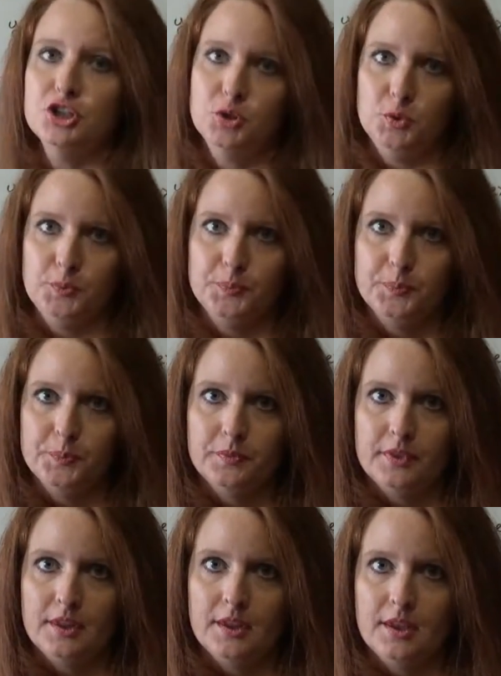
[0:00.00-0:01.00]
2,
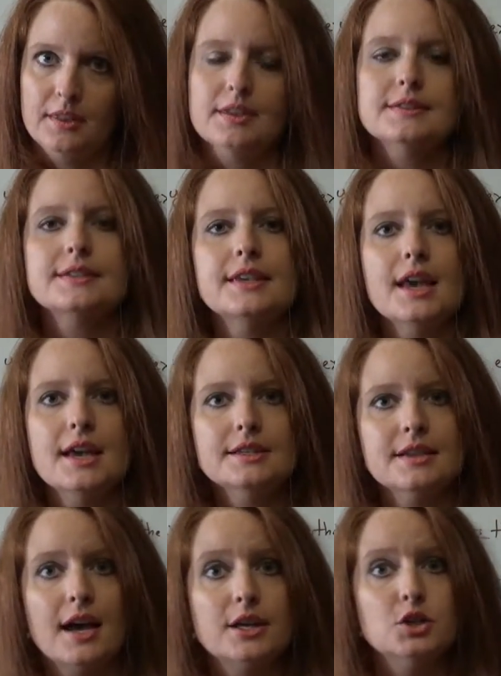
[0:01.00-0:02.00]
In this
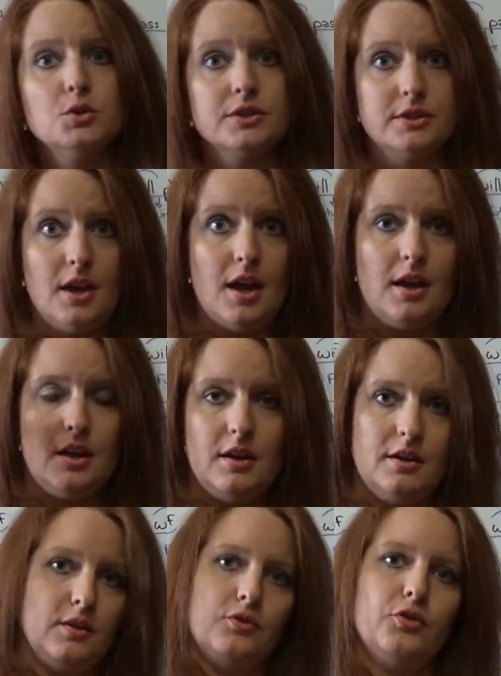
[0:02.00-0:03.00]
case, I used
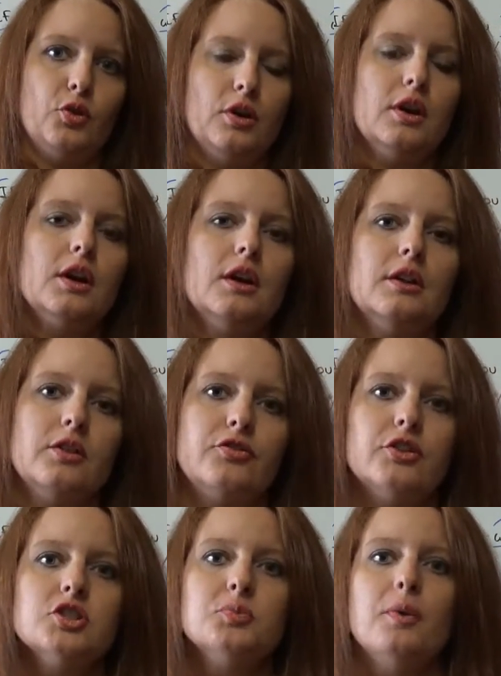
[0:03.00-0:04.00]
for the
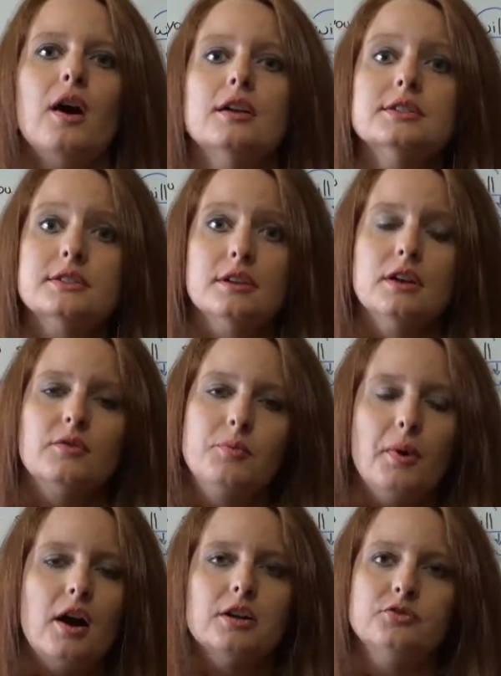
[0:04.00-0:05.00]
first
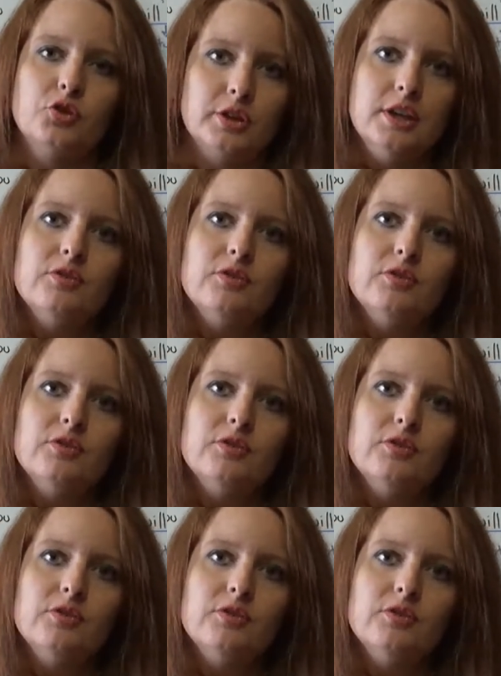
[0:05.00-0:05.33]
part for